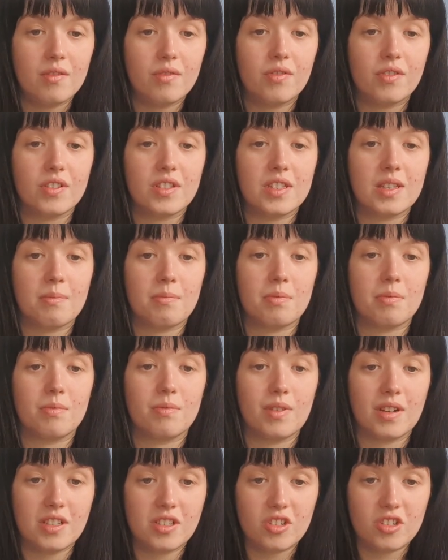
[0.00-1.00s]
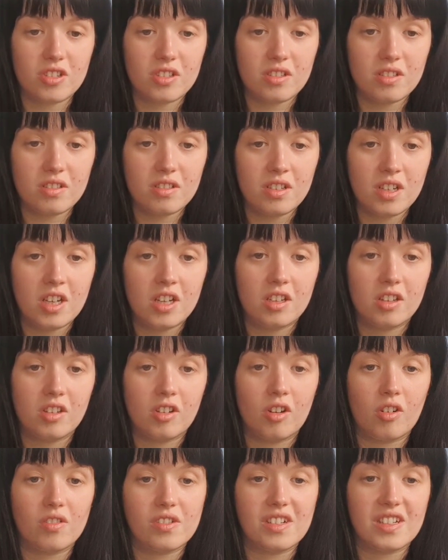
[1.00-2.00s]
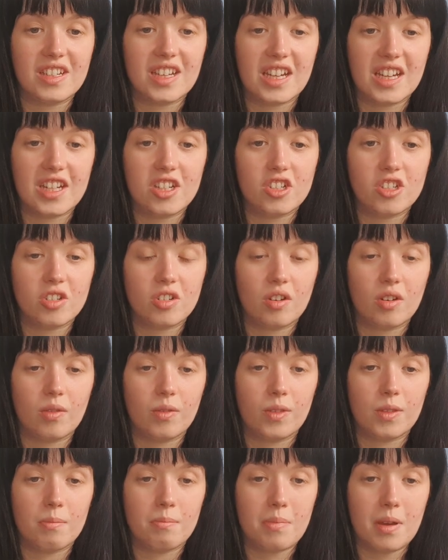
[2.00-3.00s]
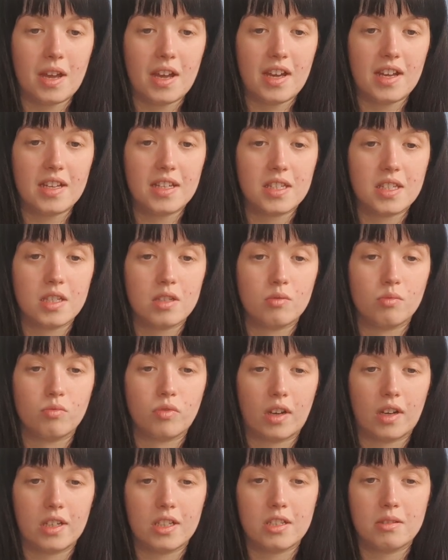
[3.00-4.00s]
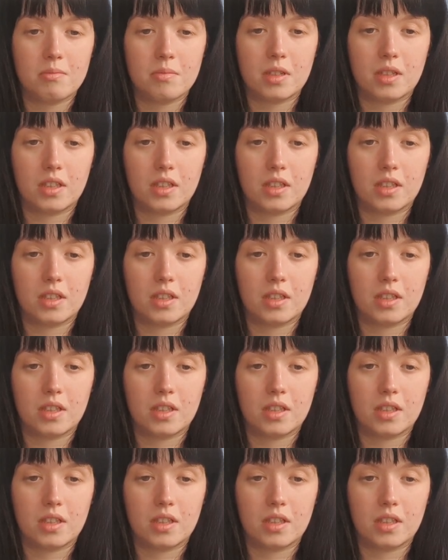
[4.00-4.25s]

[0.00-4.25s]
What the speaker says: For separation, the orientation of the pairs is random,